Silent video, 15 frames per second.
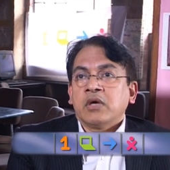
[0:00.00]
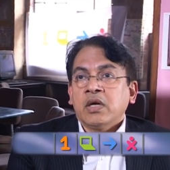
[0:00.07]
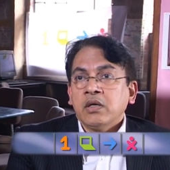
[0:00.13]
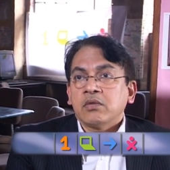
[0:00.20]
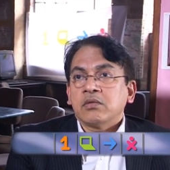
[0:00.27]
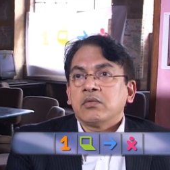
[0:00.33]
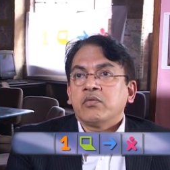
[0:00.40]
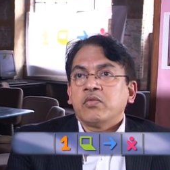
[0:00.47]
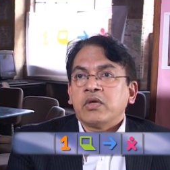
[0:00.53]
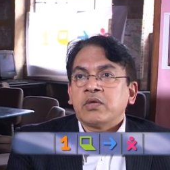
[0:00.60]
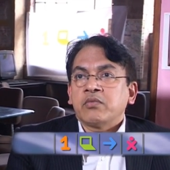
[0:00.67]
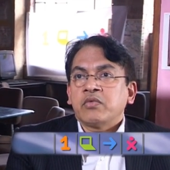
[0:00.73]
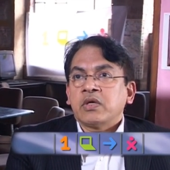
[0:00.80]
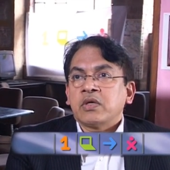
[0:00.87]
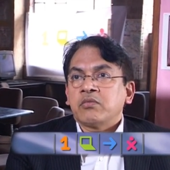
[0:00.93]
well,
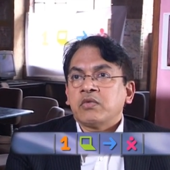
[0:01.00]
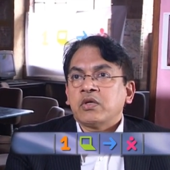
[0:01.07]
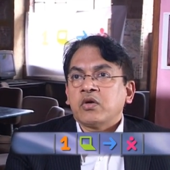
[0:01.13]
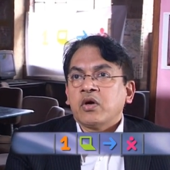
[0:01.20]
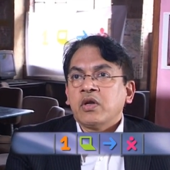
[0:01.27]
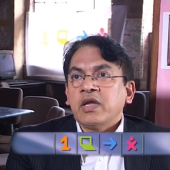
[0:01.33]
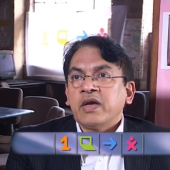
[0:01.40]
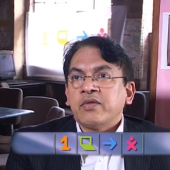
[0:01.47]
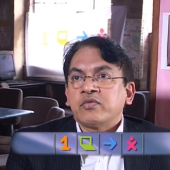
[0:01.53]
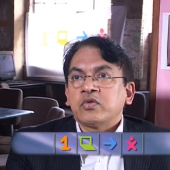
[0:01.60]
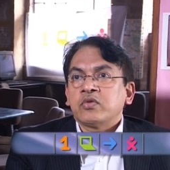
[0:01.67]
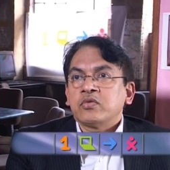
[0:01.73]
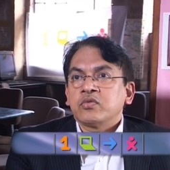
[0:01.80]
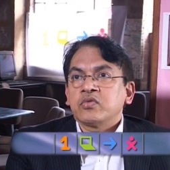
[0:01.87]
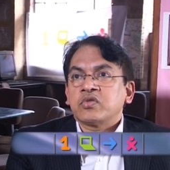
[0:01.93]
we all have
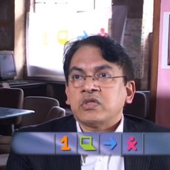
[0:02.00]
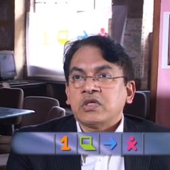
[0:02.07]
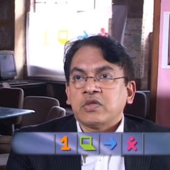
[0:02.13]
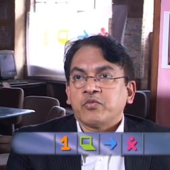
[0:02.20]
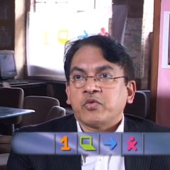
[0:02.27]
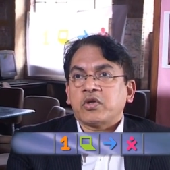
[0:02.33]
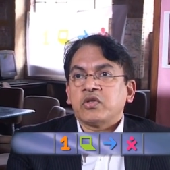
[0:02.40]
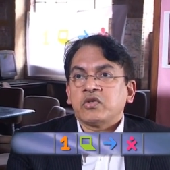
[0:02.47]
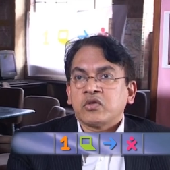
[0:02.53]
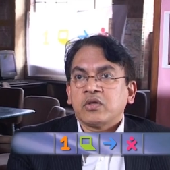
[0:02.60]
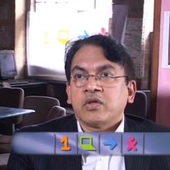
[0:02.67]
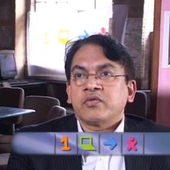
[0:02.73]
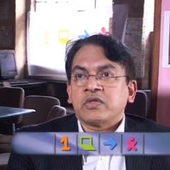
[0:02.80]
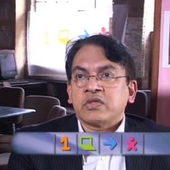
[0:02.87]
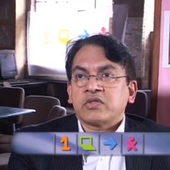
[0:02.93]
to see the
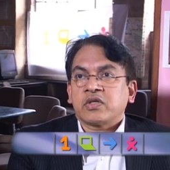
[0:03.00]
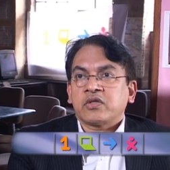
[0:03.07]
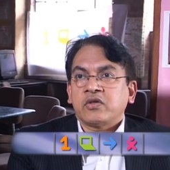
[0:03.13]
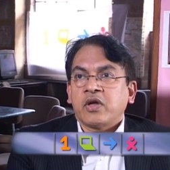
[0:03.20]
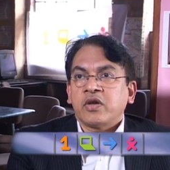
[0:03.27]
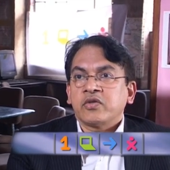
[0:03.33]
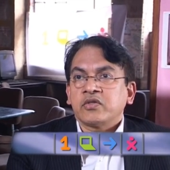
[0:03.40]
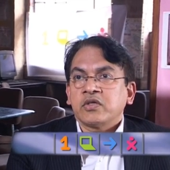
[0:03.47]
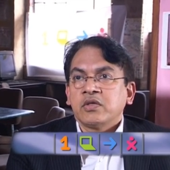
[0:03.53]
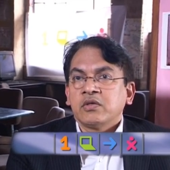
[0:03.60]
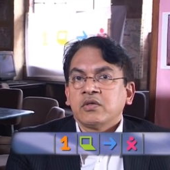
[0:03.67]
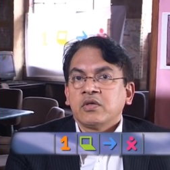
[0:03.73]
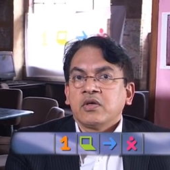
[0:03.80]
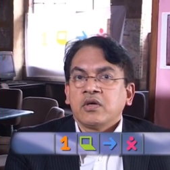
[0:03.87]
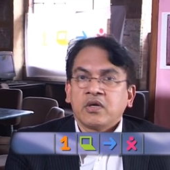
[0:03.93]
potential of this technology,
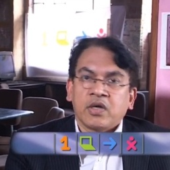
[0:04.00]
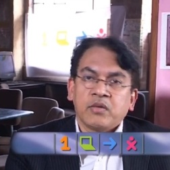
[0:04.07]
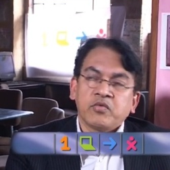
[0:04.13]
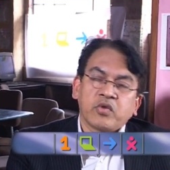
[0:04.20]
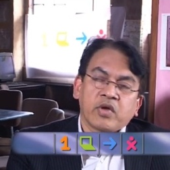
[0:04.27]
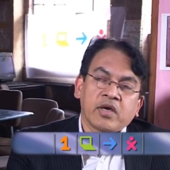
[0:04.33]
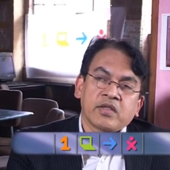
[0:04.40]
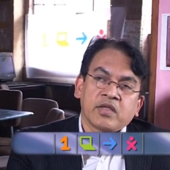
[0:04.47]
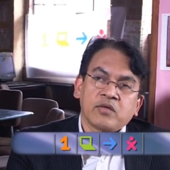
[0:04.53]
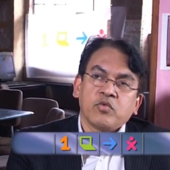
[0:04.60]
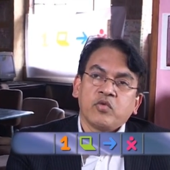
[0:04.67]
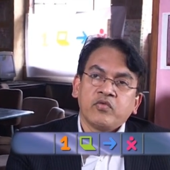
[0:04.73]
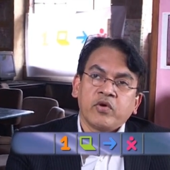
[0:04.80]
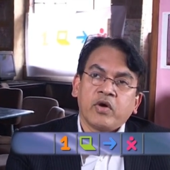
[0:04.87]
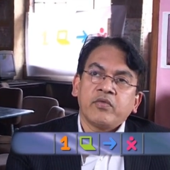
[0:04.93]
come together,
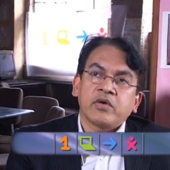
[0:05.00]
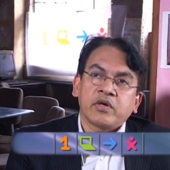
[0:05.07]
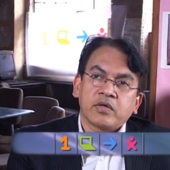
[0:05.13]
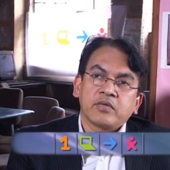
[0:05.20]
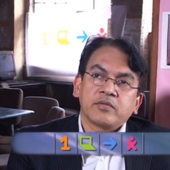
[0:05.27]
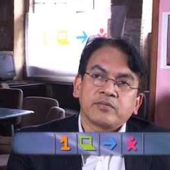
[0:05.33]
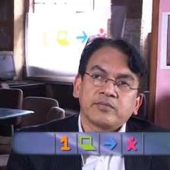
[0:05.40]
move forward.